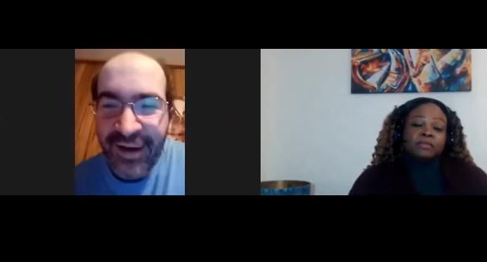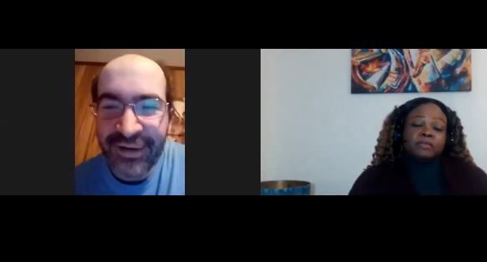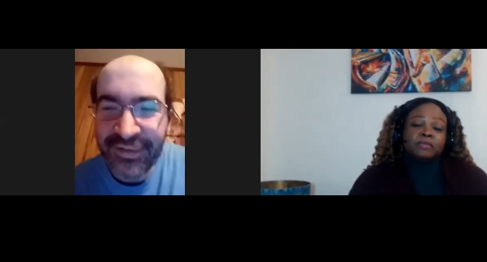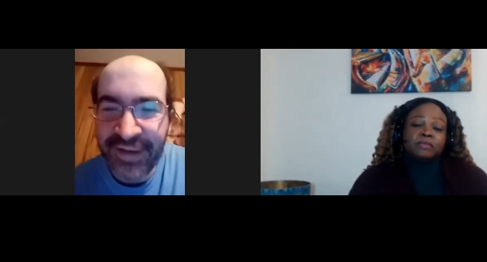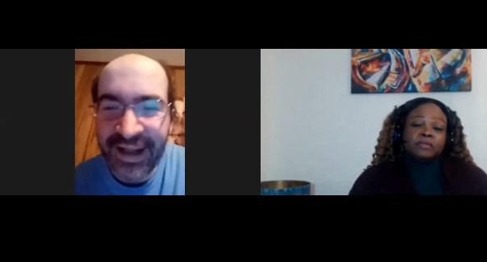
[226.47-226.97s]
Speaker 1: you're
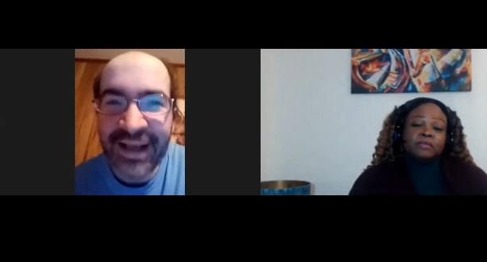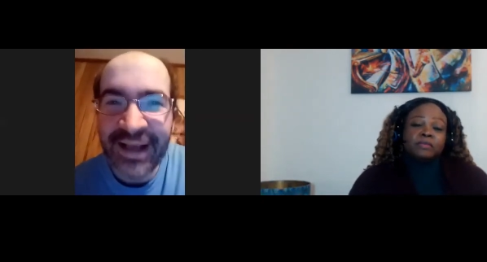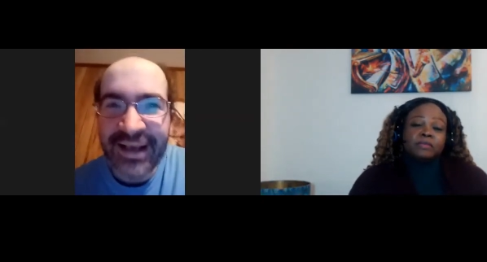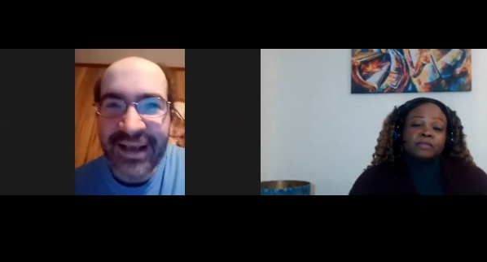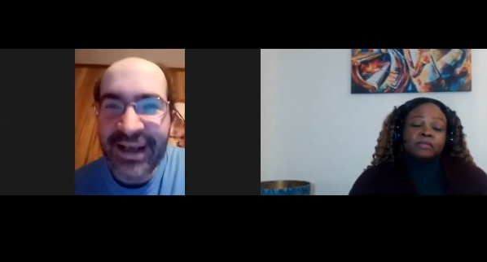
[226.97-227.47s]
fine.
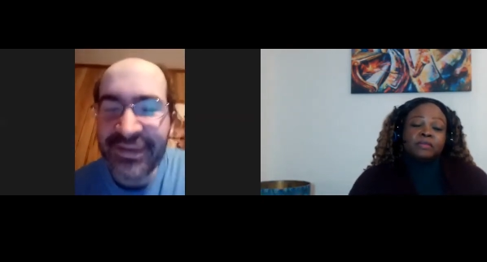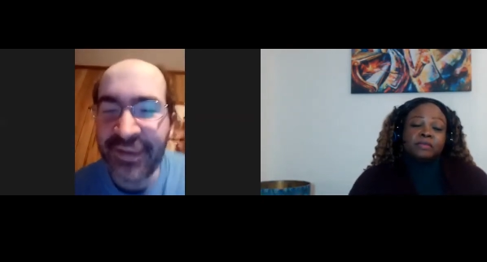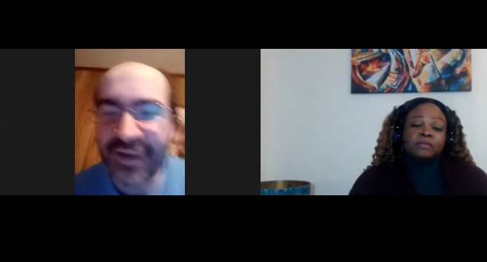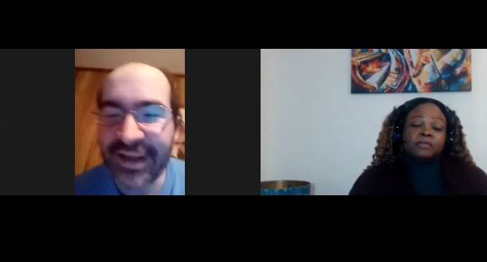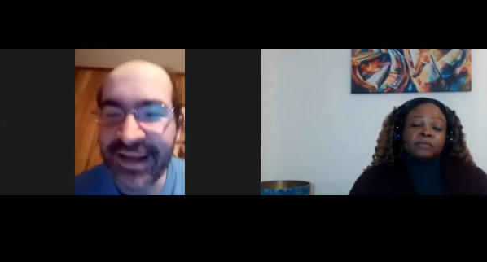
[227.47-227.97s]
Yeah, as far
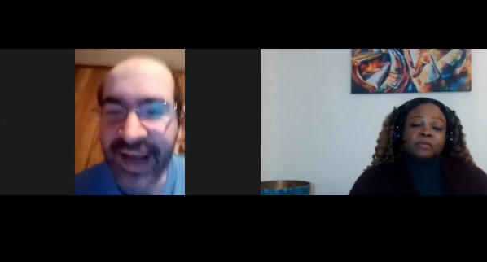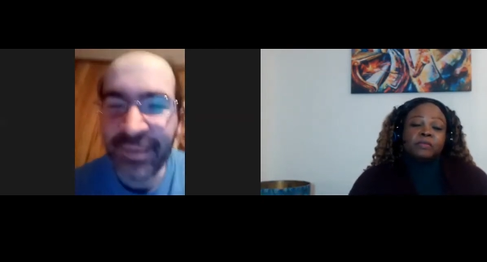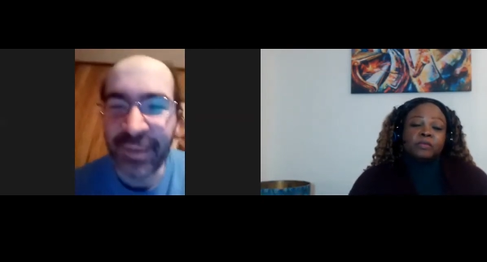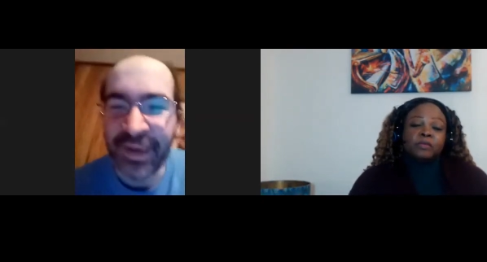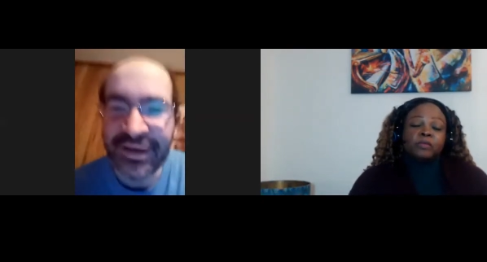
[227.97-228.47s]
as the type
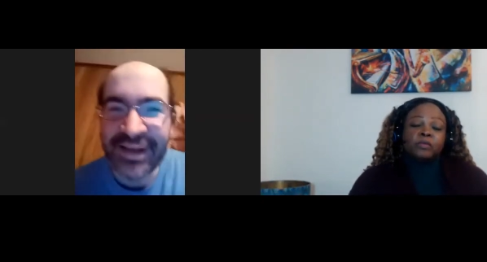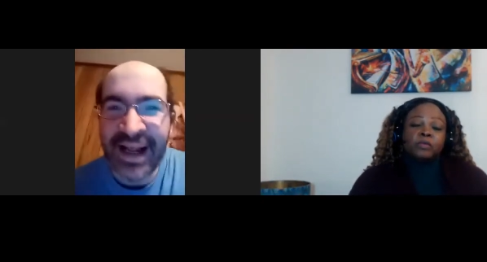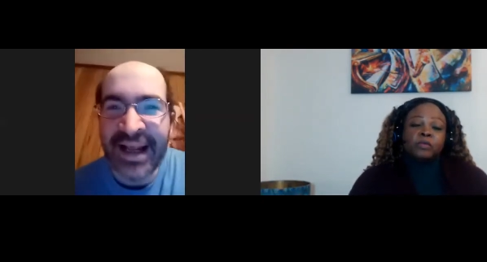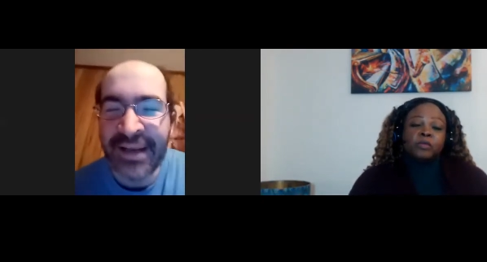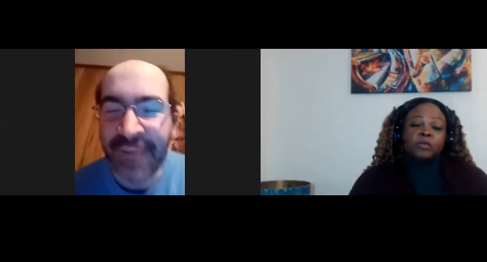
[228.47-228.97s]
of person I am, I've